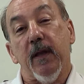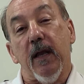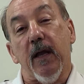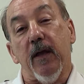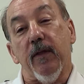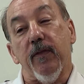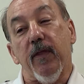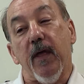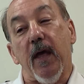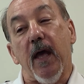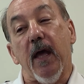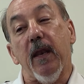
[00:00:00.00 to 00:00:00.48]

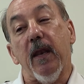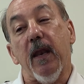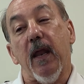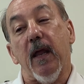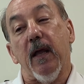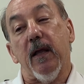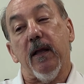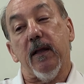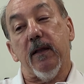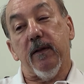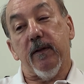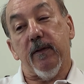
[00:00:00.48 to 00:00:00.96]
And then
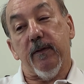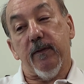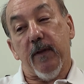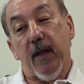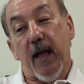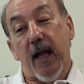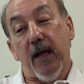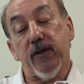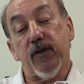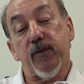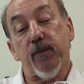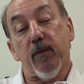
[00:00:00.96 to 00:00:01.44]

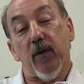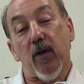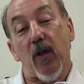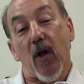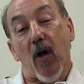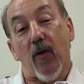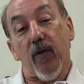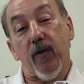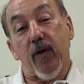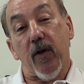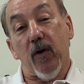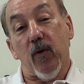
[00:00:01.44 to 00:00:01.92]

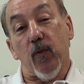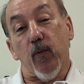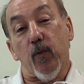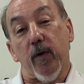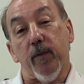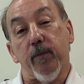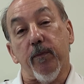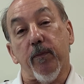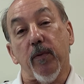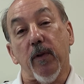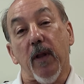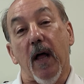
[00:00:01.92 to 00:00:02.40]
esmolol here
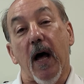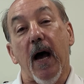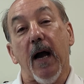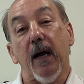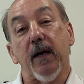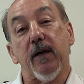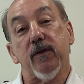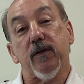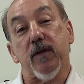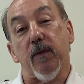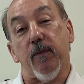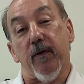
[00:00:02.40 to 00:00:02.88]
would
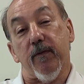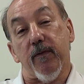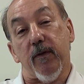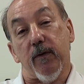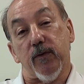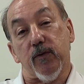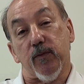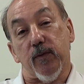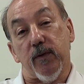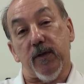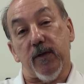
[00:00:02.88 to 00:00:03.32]
block some of those